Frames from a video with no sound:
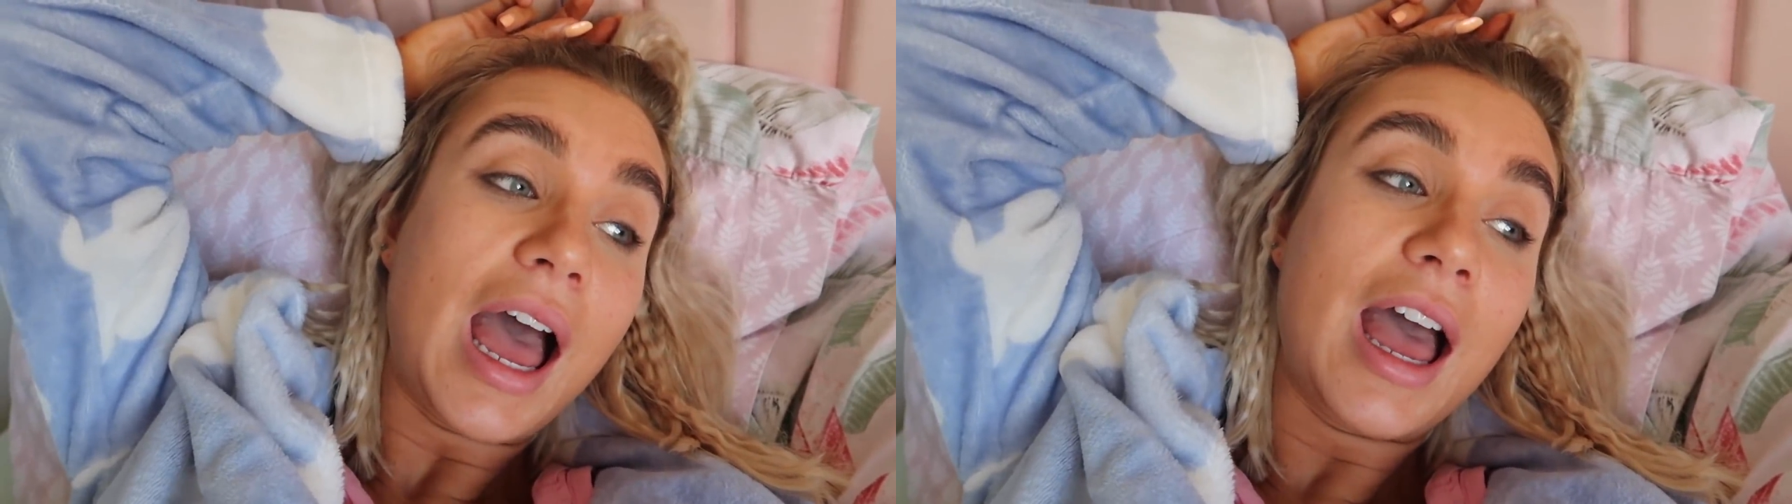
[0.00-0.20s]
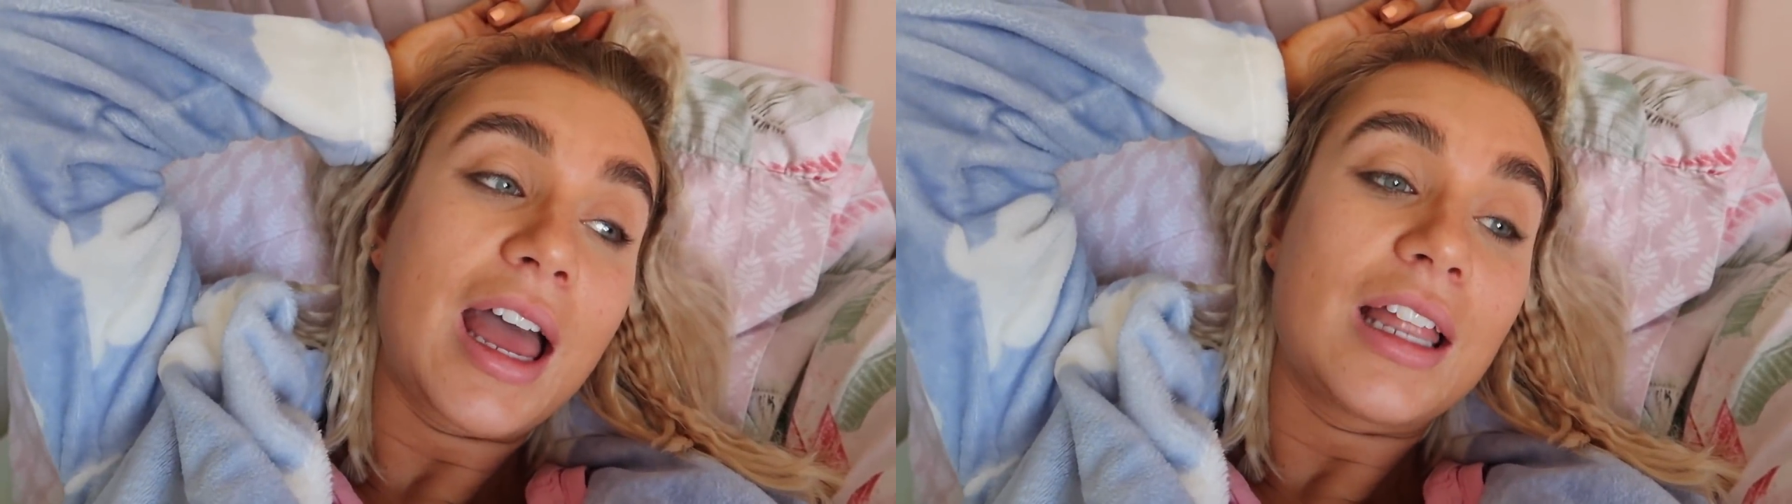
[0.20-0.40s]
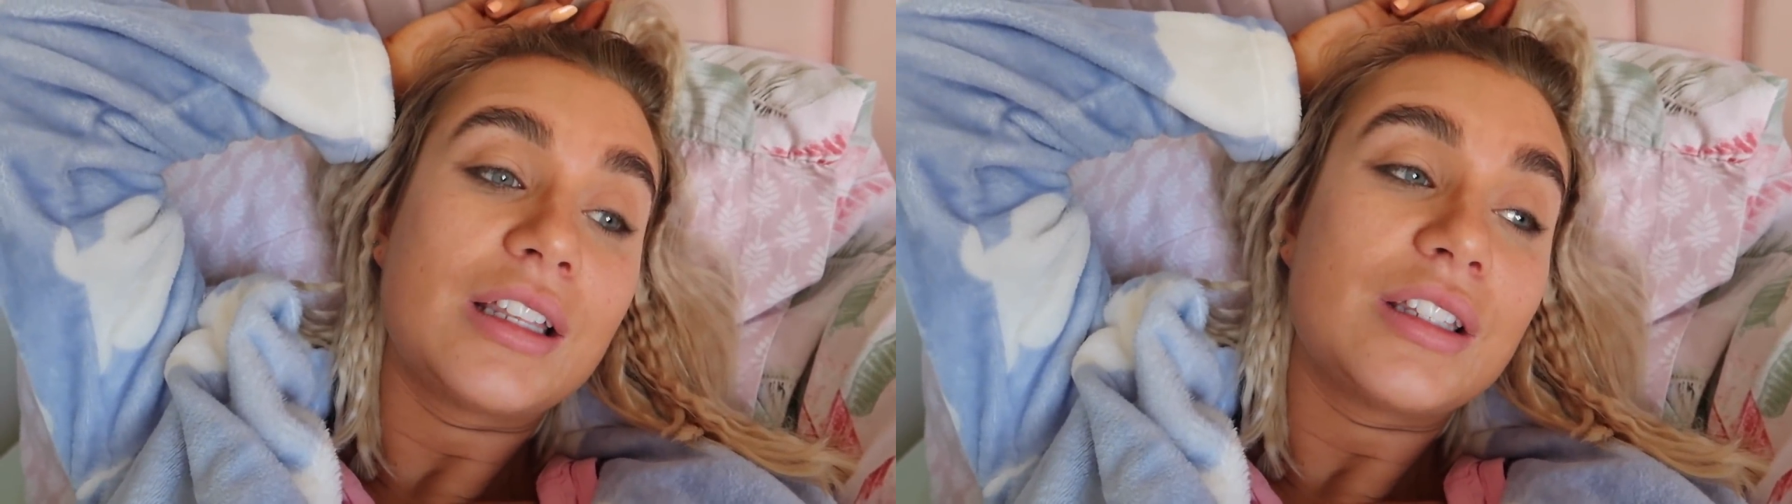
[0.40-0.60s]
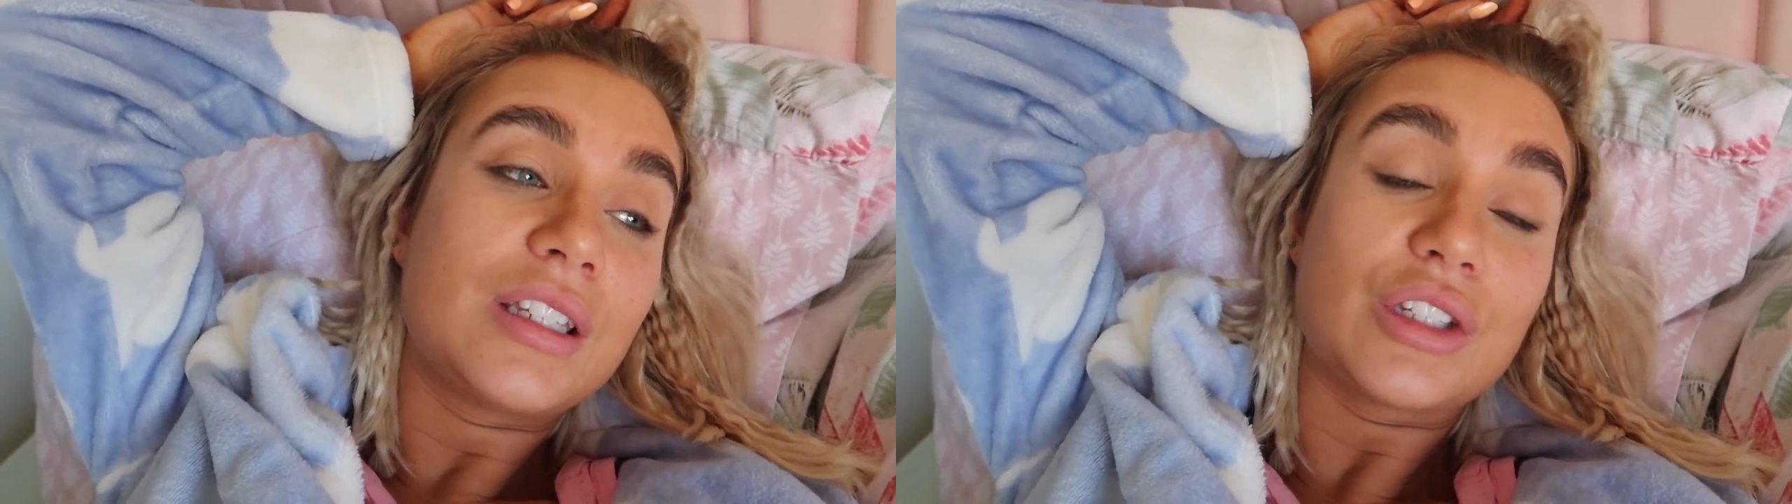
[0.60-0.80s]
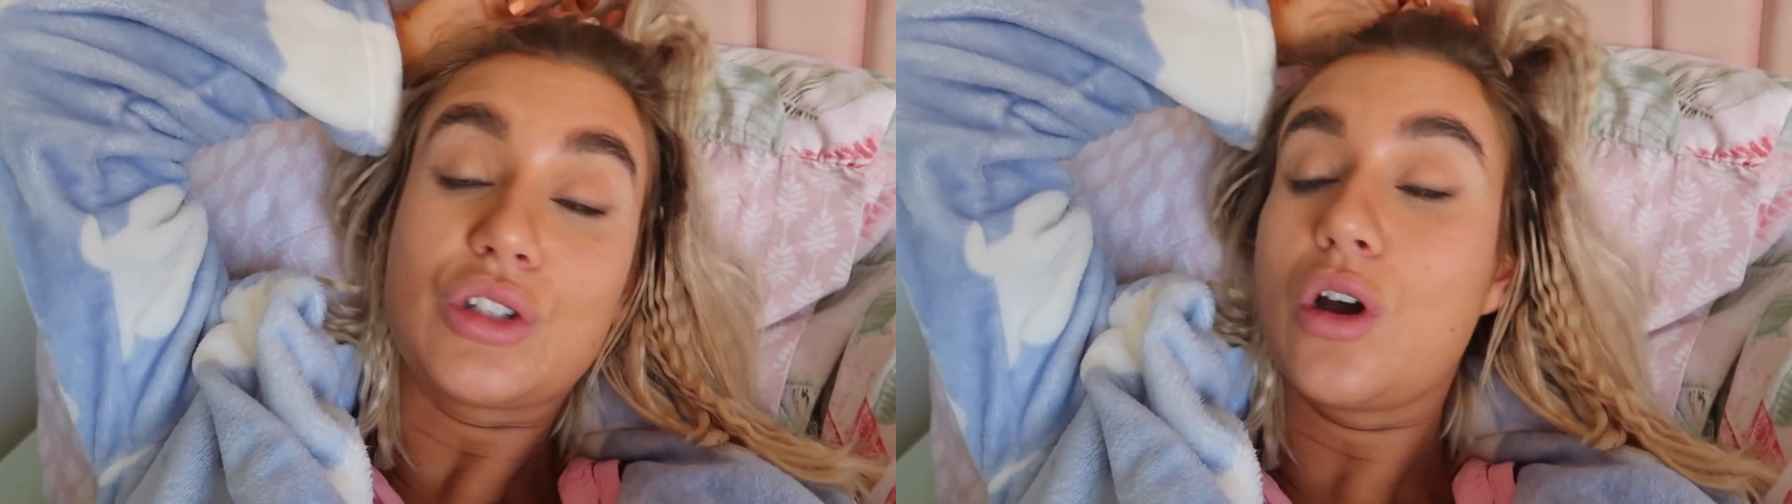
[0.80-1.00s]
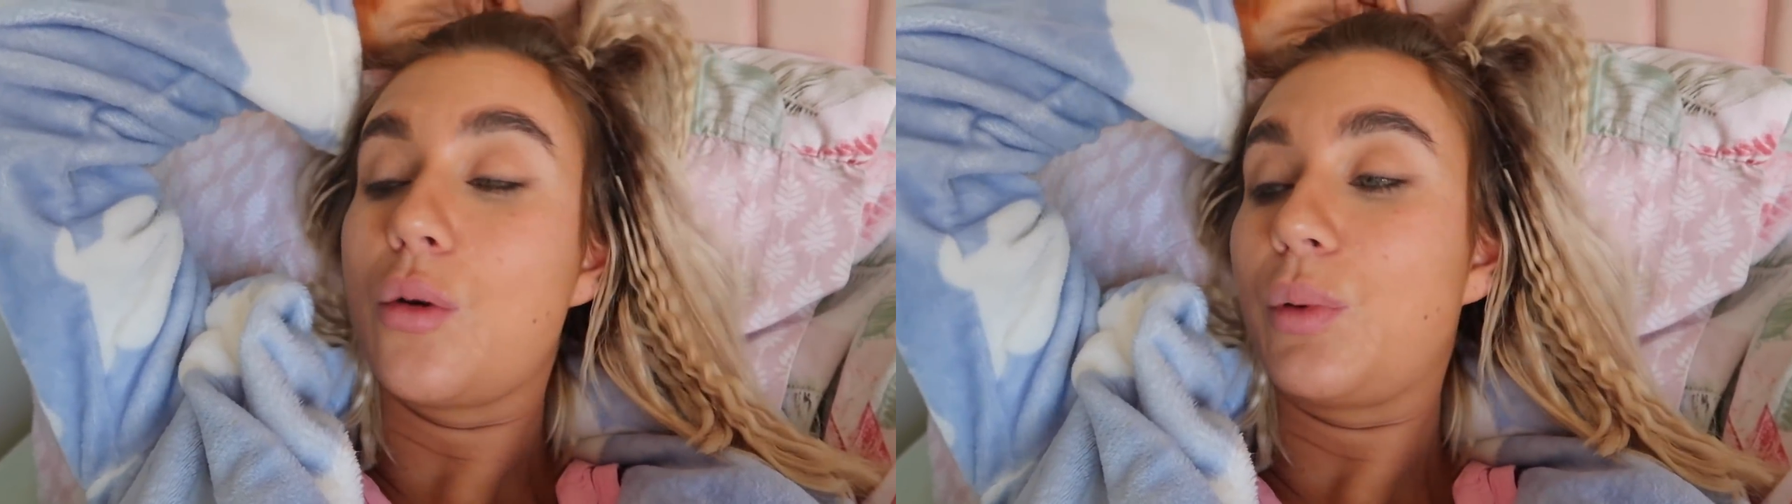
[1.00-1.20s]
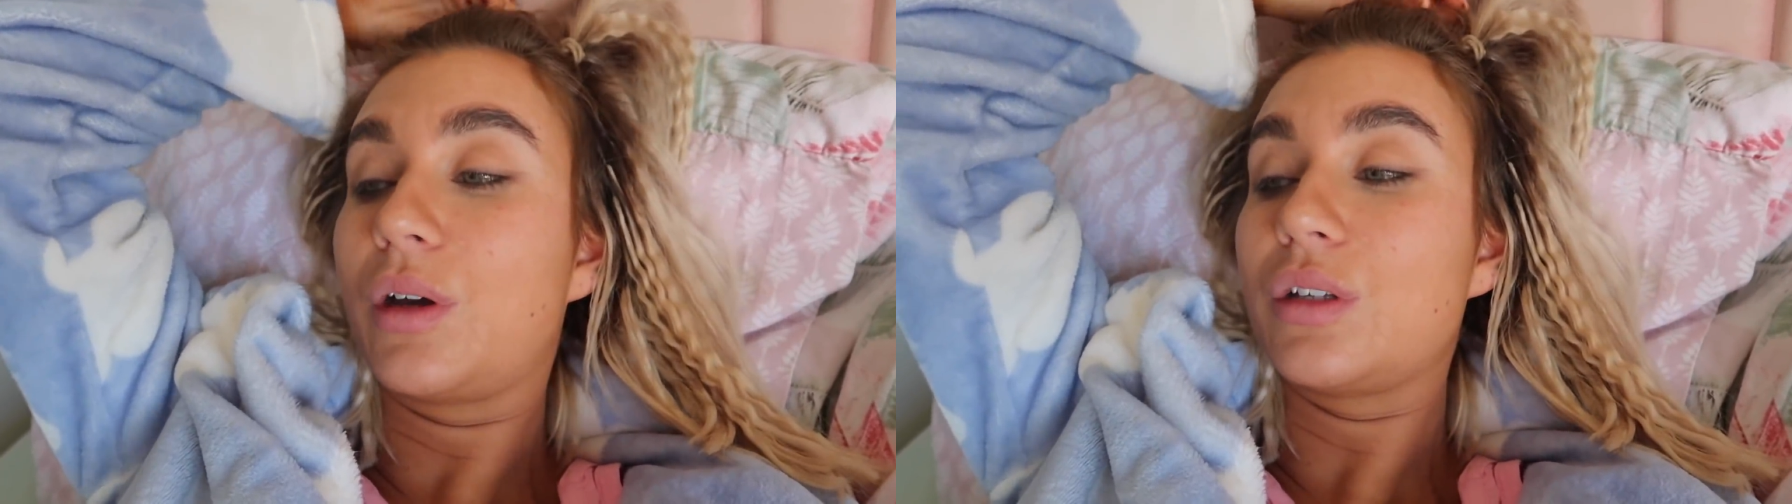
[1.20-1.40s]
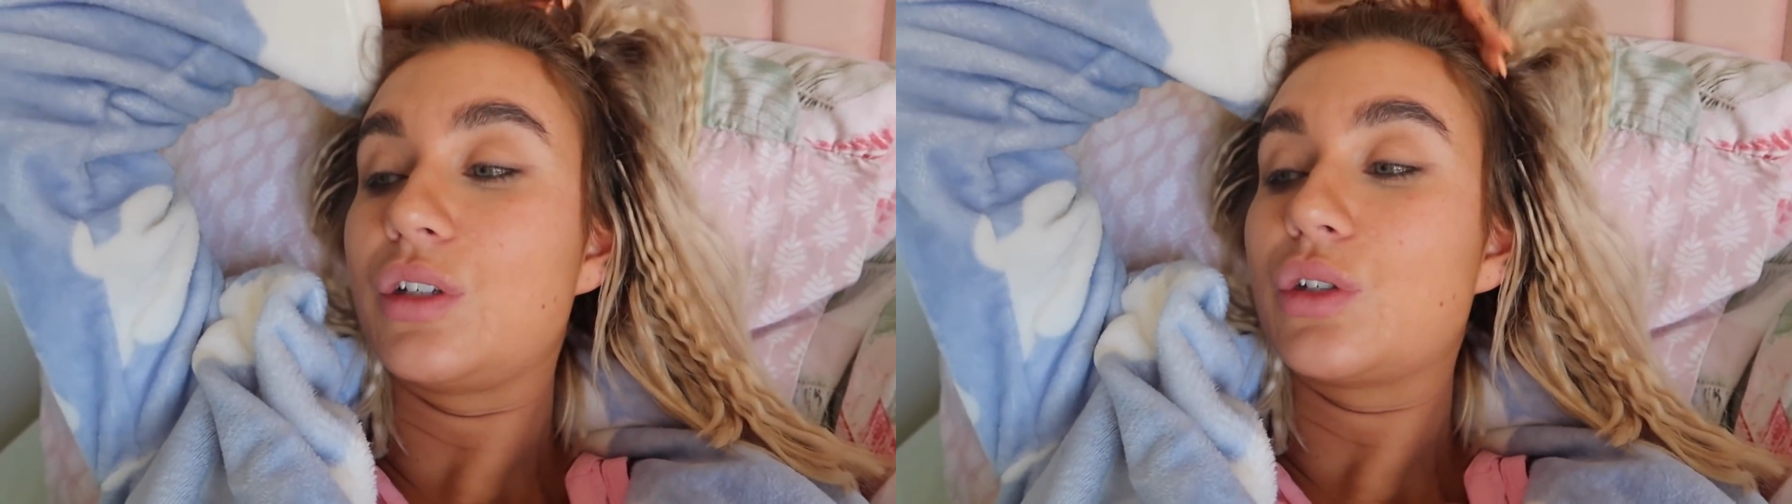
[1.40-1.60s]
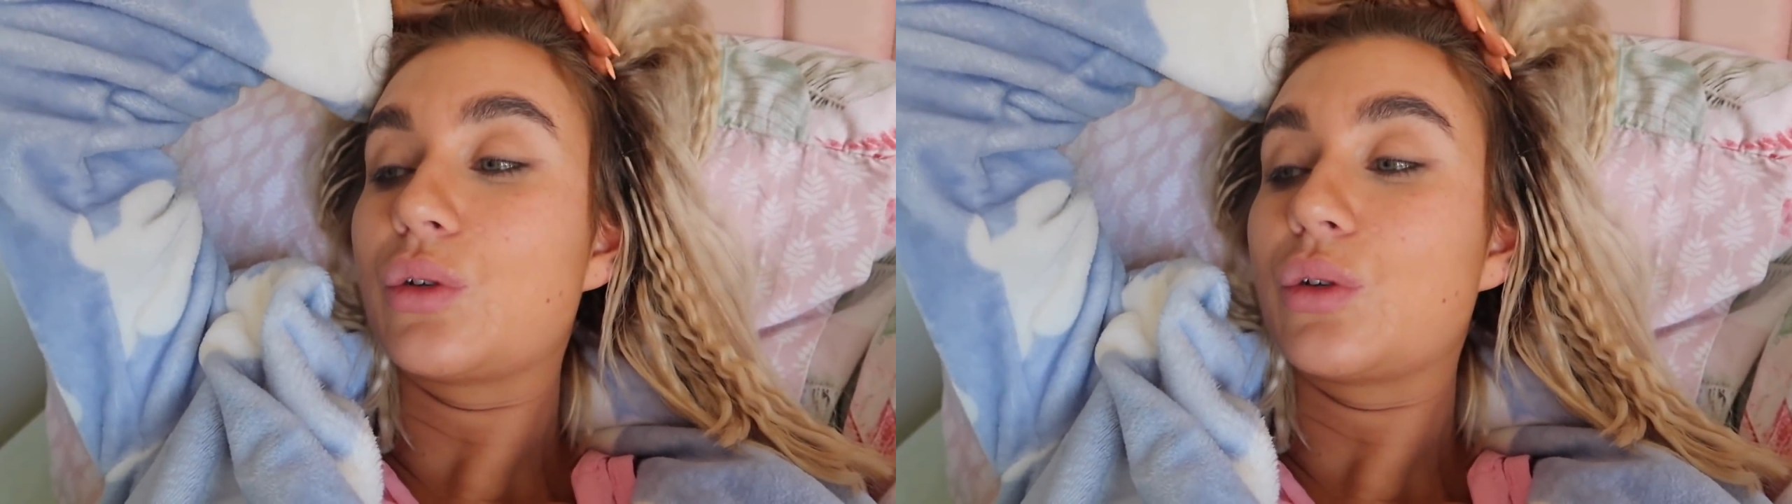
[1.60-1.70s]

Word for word: and he's not because he's